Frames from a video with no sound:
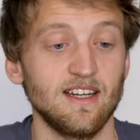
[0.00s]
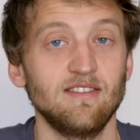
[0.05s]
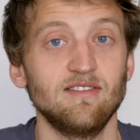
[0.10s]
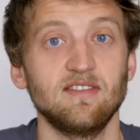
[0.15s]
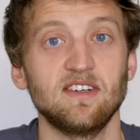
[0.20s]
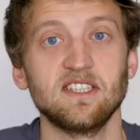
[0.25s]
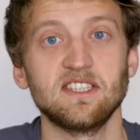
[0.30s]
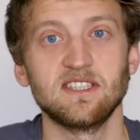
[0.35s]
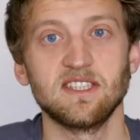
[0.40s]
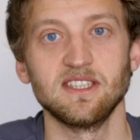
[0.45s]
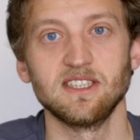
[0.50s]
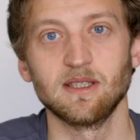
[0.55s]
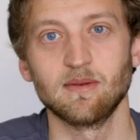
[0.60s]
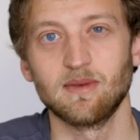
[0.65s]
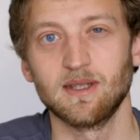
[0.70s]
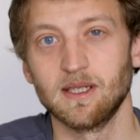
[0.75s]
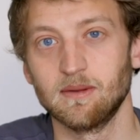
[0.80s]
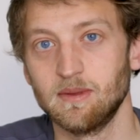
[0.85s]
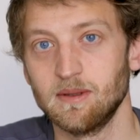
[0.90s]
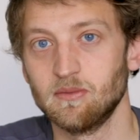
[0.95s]
invest in
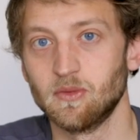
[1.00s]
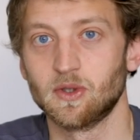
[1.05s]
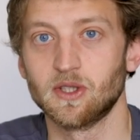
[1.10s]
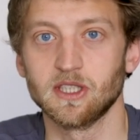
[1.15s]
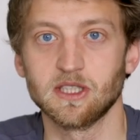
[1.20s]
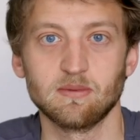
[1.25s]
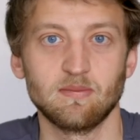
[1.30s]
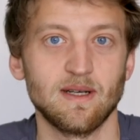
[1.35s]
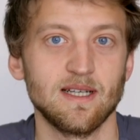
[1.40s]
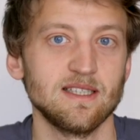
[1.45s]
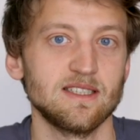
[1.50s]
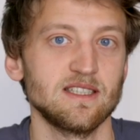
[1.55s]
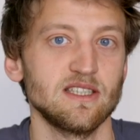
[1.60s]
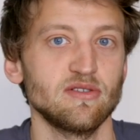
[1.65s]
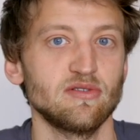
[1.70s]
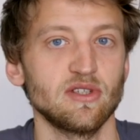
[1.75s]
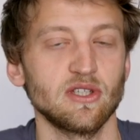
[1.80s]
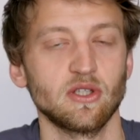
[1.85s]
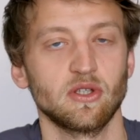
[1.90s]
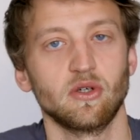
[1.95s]
something a bit more expensive and